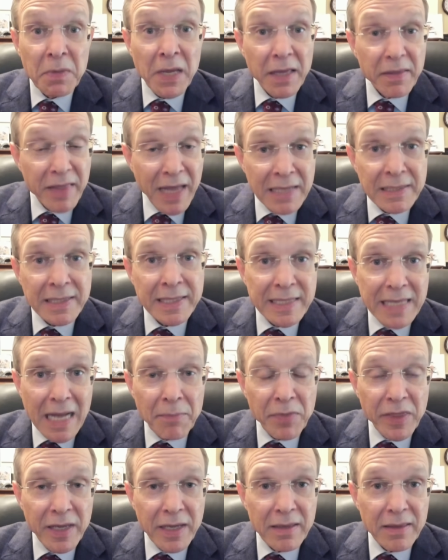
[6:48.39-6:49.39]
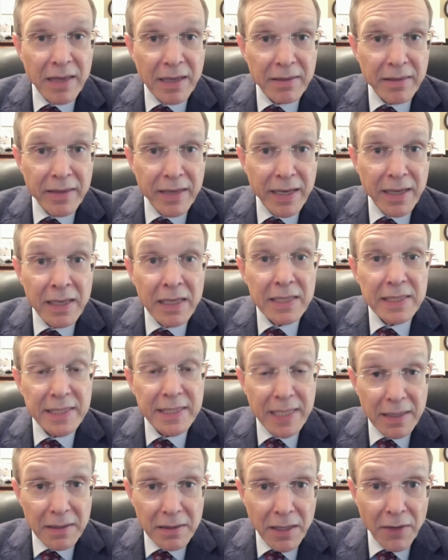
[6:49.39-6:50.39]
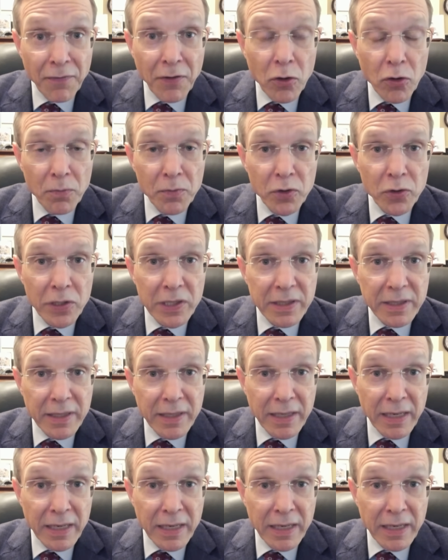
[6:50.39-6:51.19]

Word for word: That's something that the scientific community,